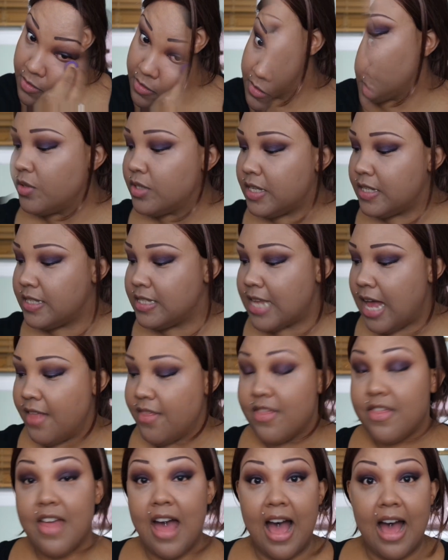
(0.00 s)
So to
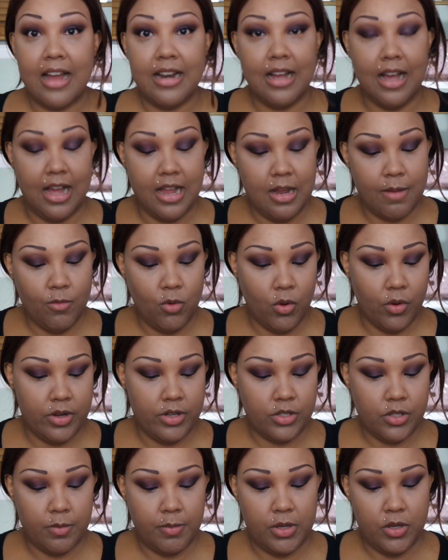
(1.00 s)
set that, I am
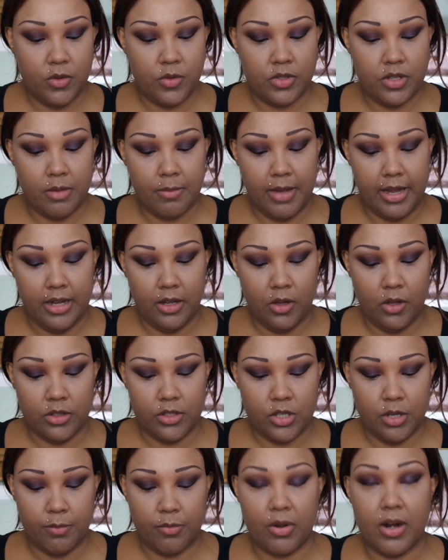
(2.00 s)
going to be using my
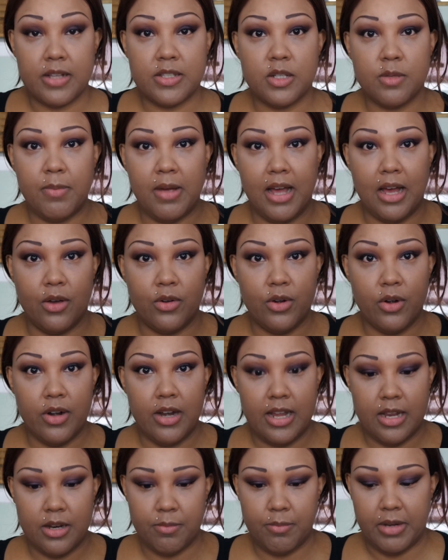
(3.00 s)
Ulta Pressed Powder
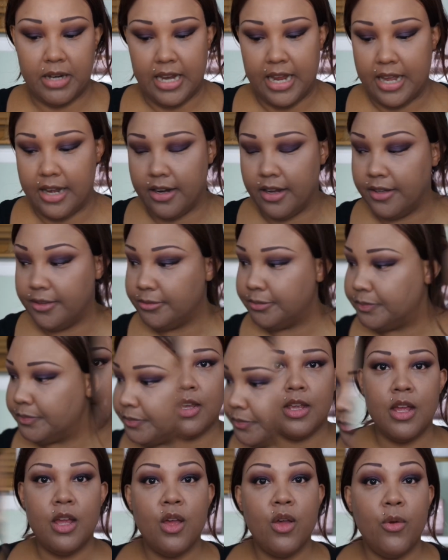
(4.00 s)
in Banana.
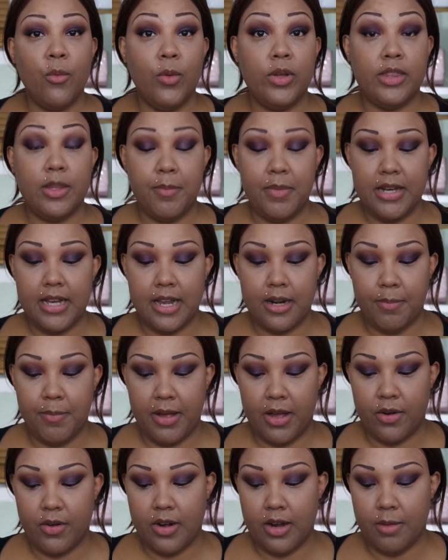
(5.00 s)
With the banana
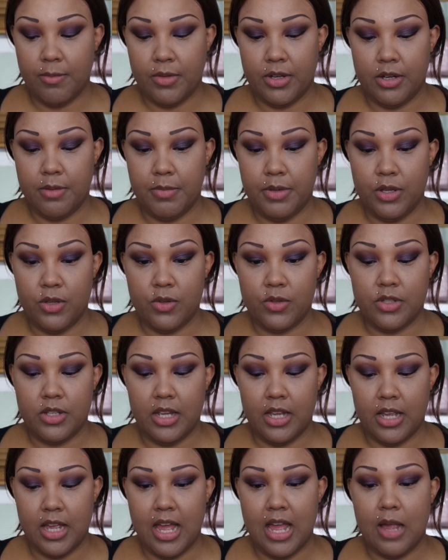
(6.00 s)
powder, I'm going to be
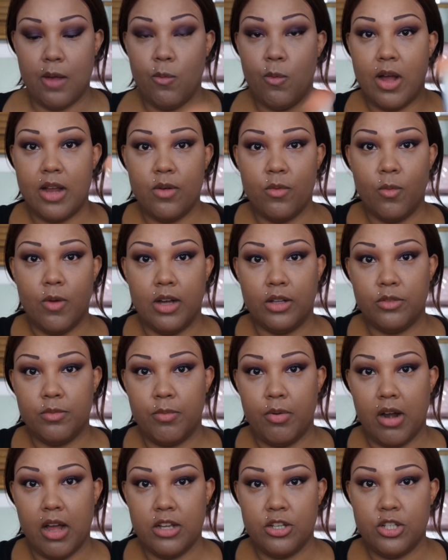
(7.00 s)
using a Wet n
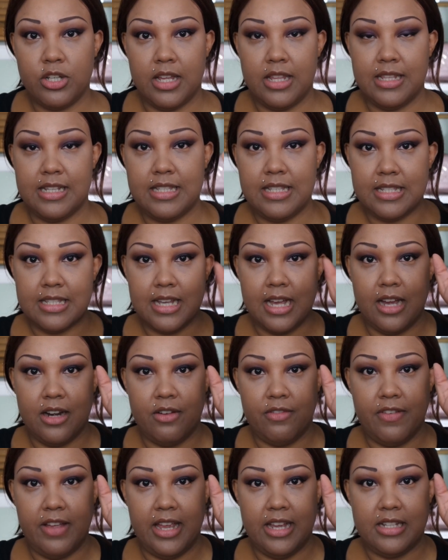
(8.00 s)
Wild brush, and this is kind
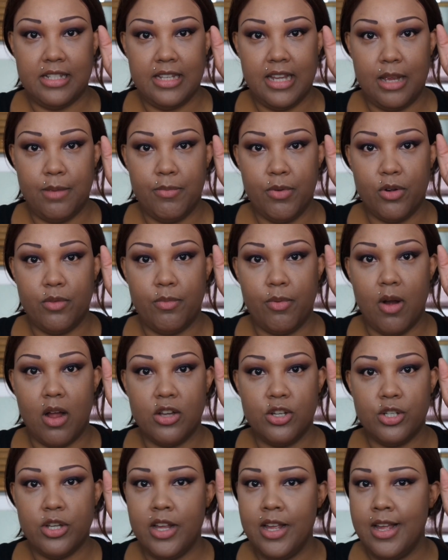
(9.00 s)
of a tapered
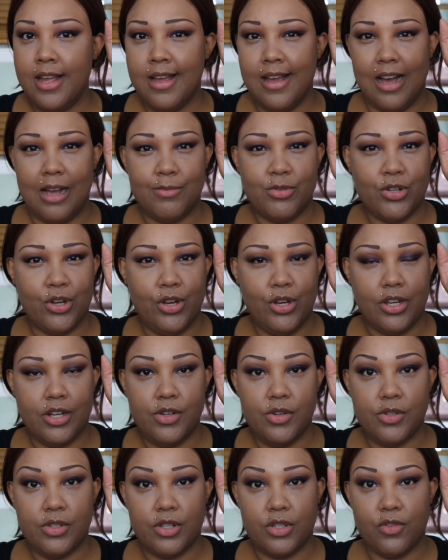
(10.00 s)
brush. I'm sure you
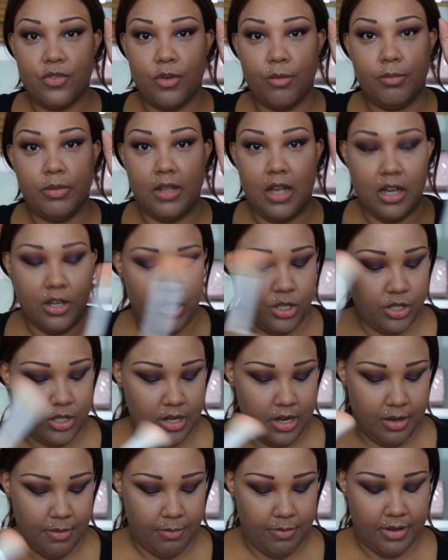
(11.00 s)
can use this for
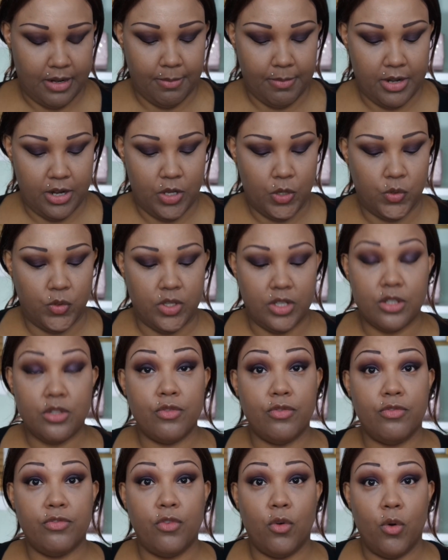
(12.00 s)
blush, but I'm going to use
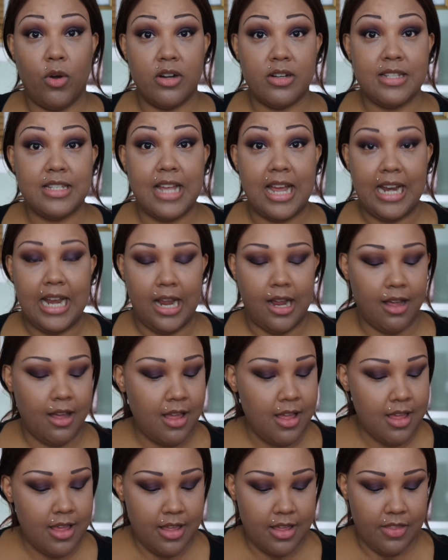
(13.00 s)
this for setting
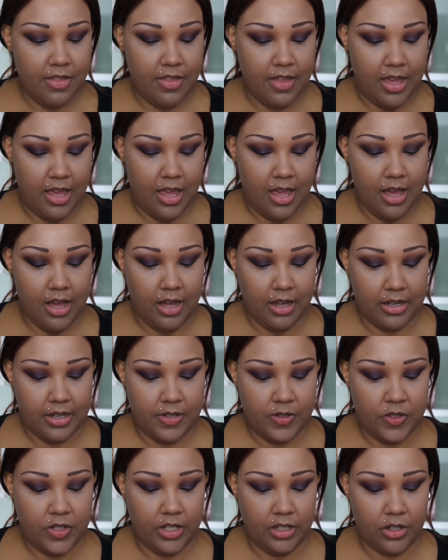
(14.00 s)
the
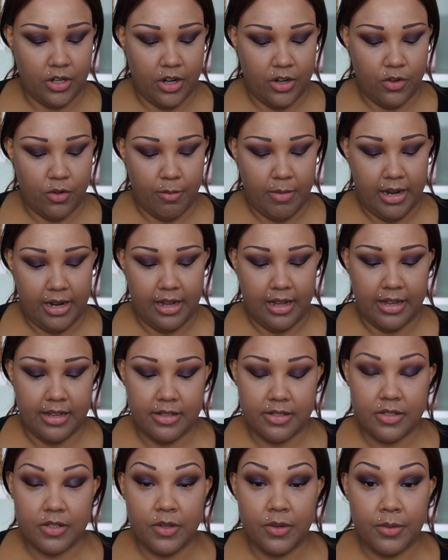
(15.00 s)
concealer under my
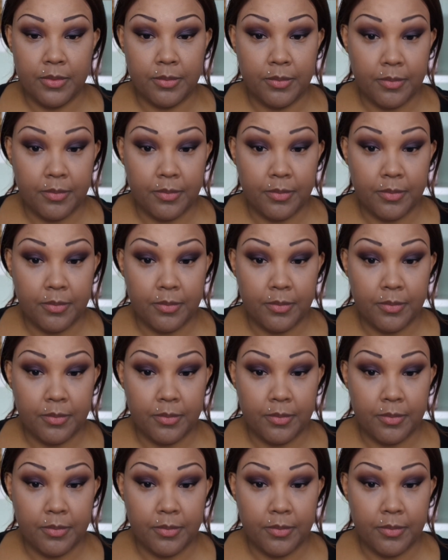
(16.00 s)
eyes.